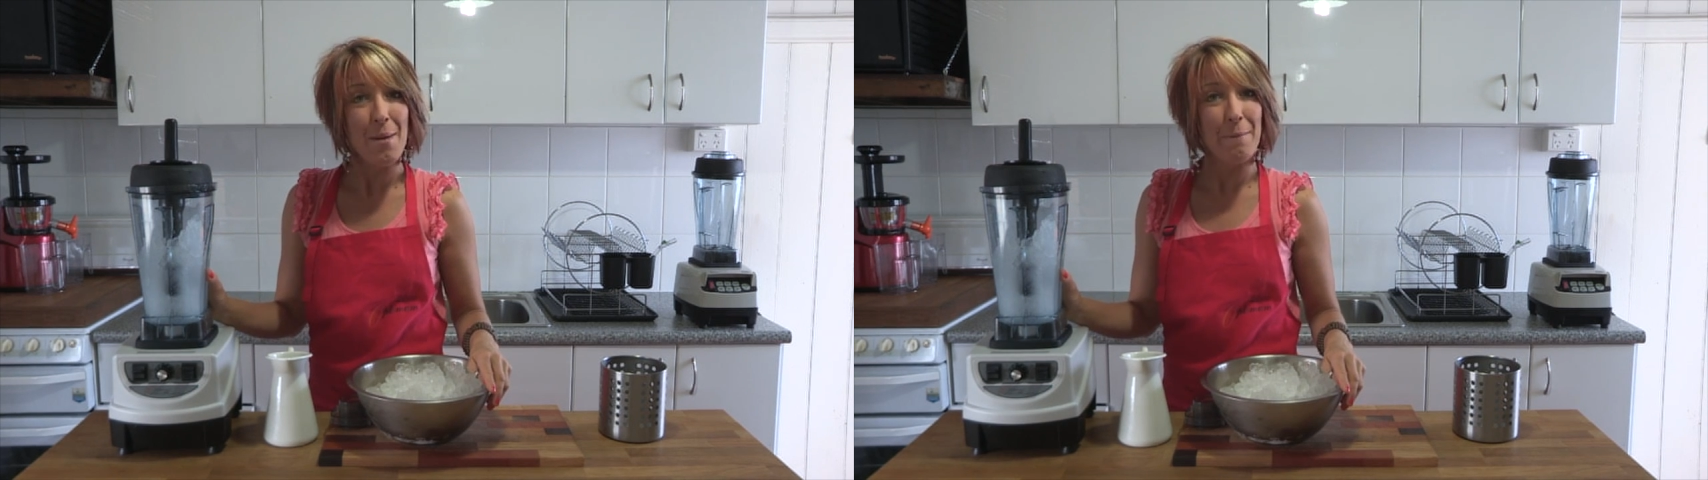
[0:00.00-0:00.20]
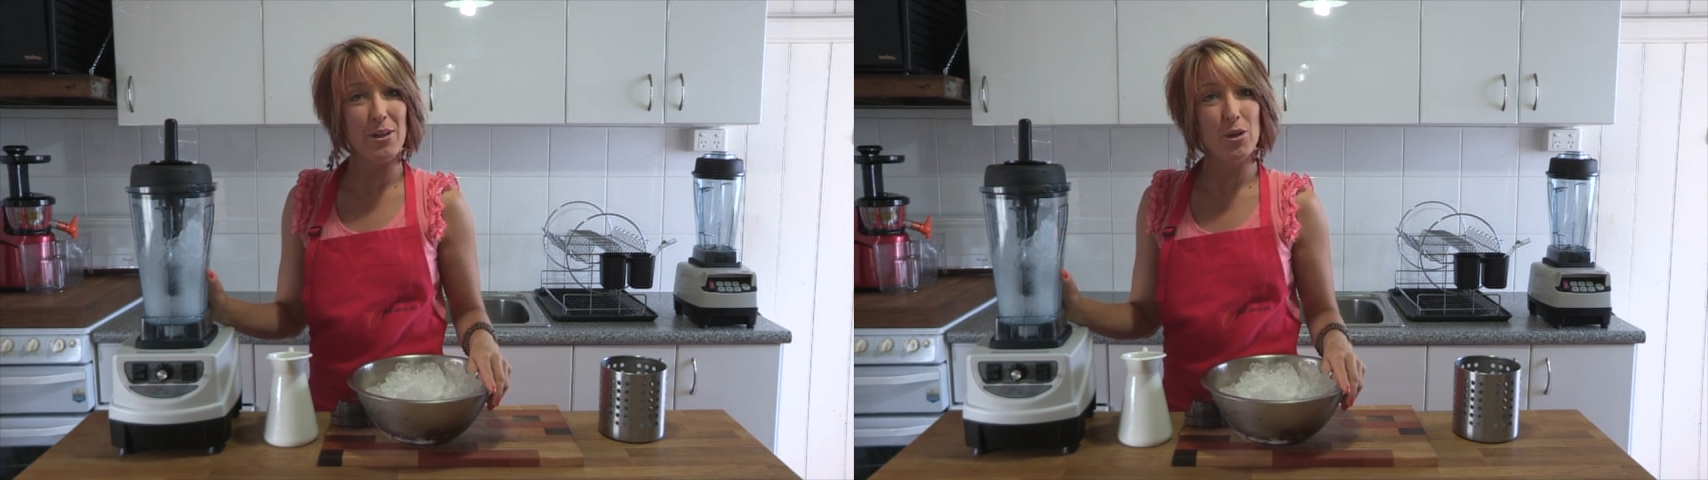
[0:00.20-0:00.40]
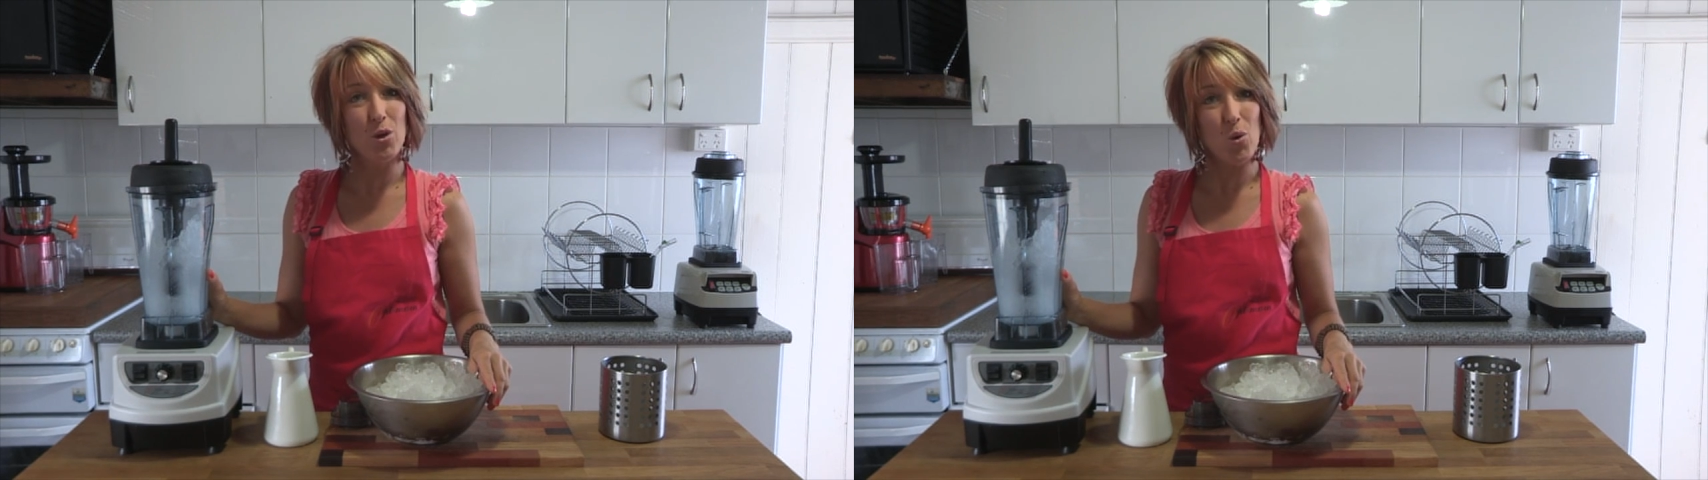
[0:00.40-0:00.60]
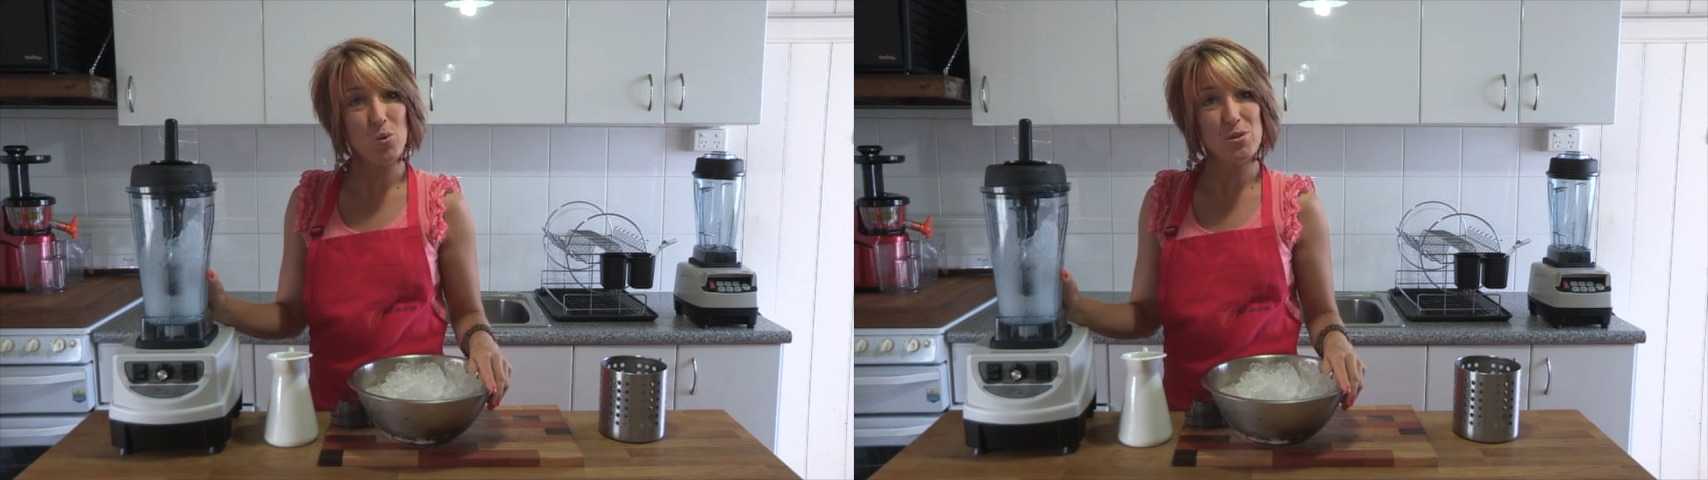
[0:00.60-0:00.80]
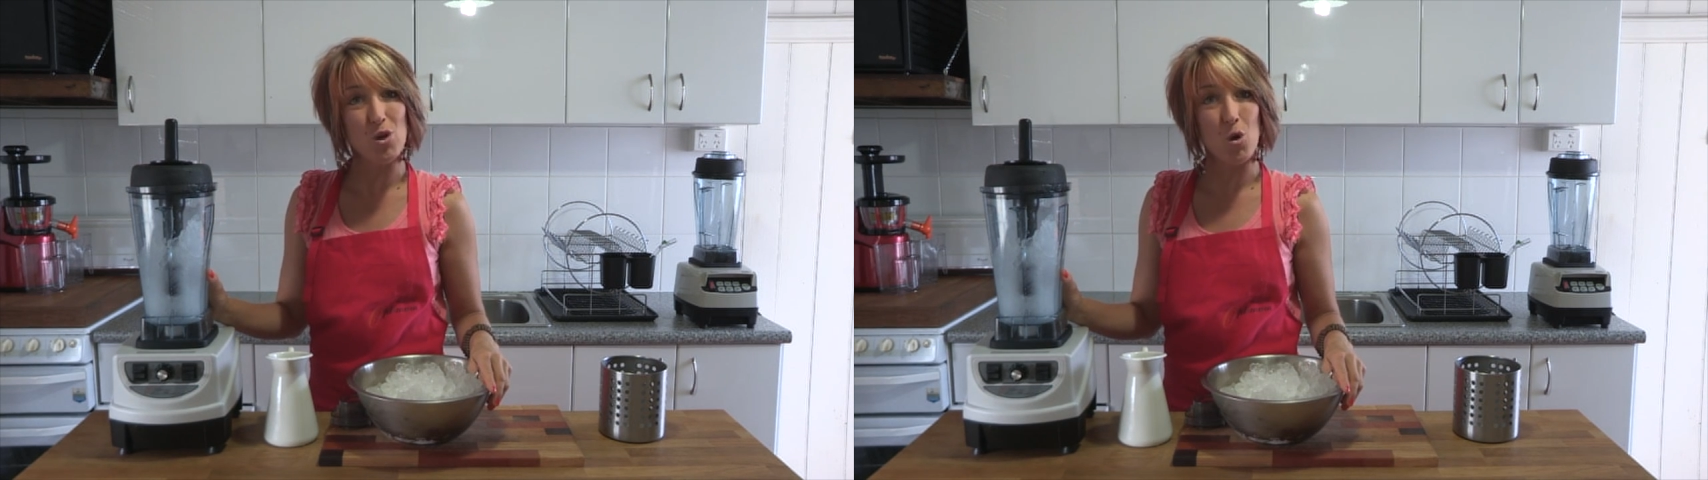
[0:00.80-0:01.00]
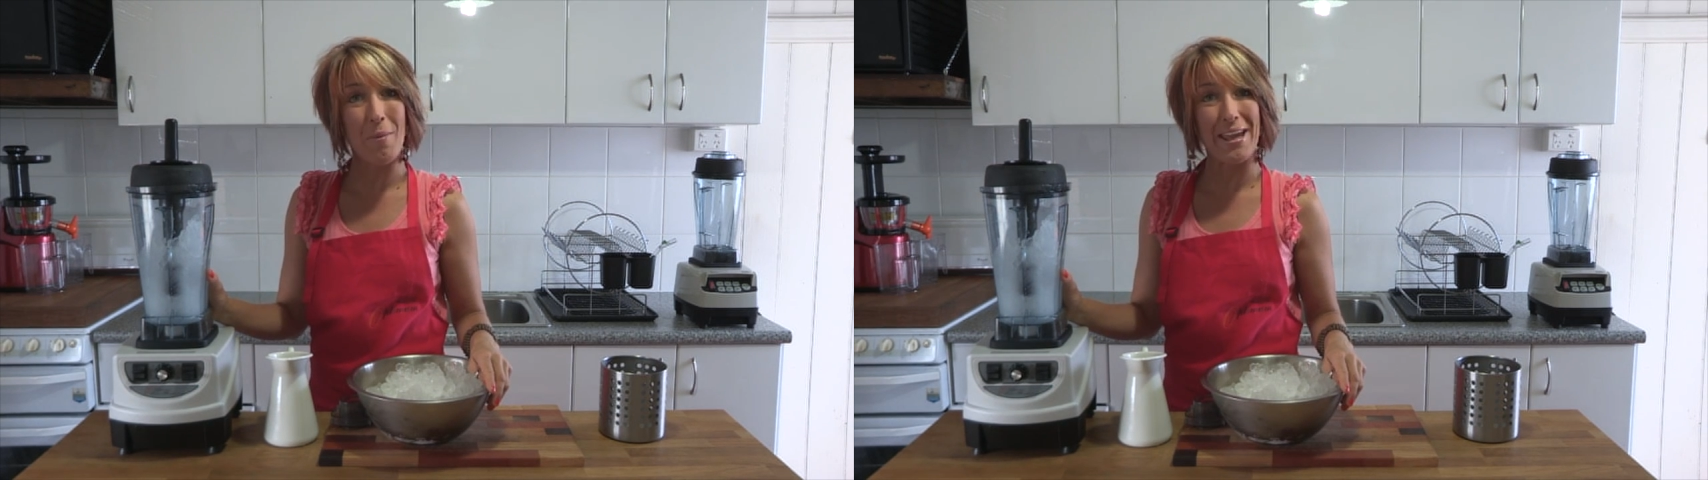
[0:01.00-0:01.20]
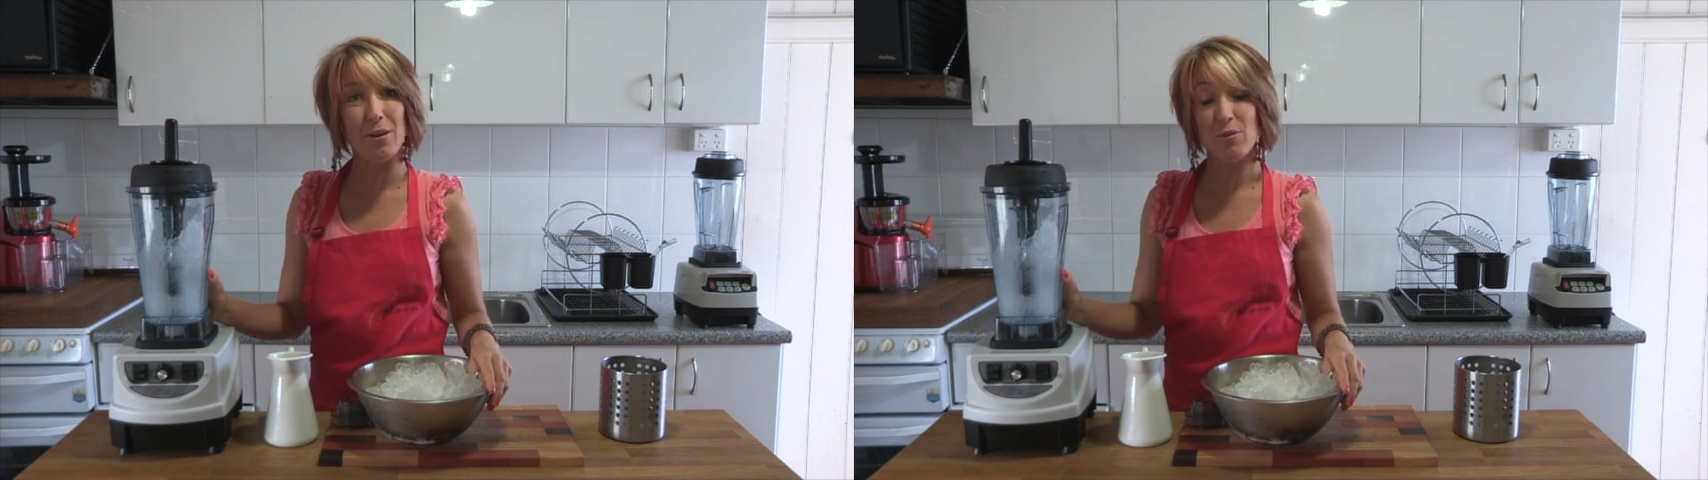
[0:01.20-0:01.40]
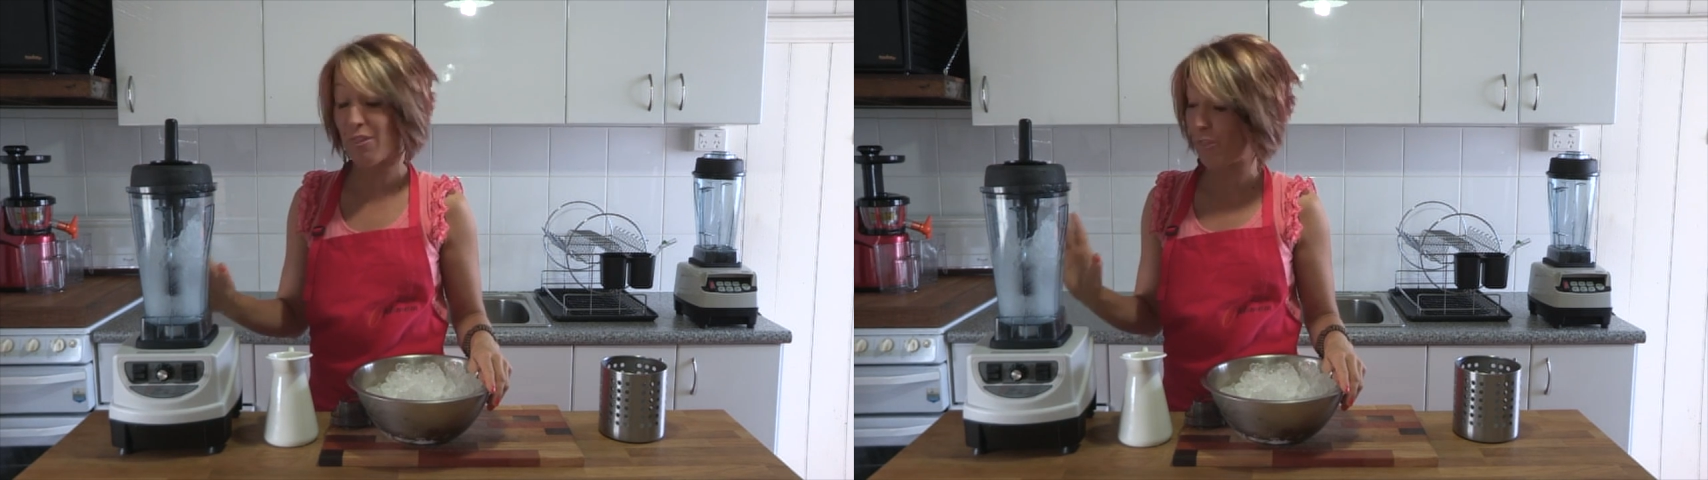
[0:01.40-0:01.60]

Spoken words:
but you can also make